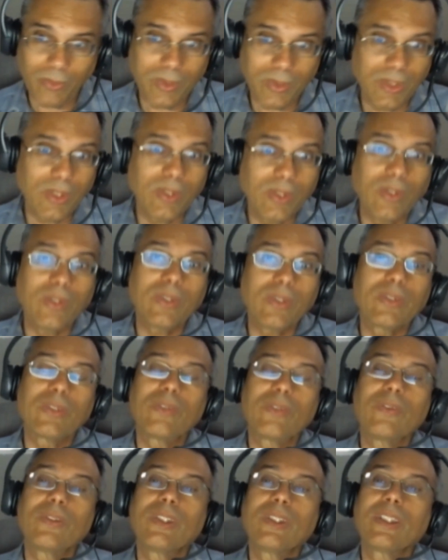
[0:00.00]
When you go
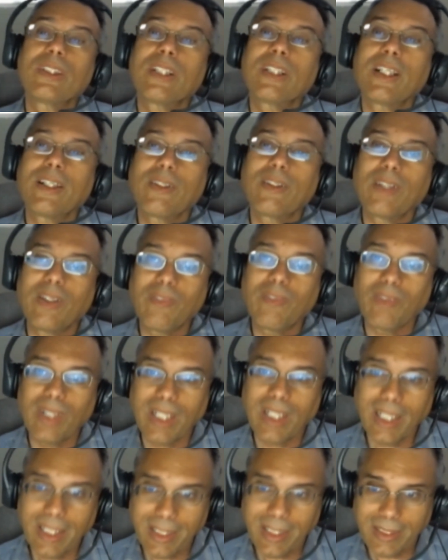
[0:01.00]
through the tunnel of
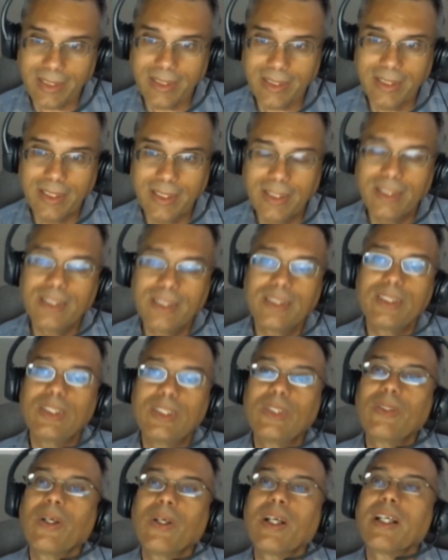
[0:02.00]
light,
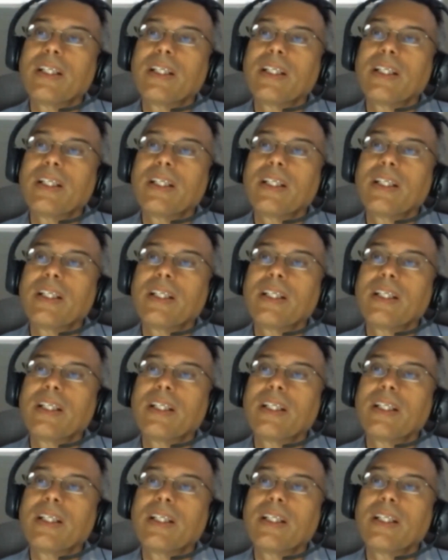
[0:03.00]
you are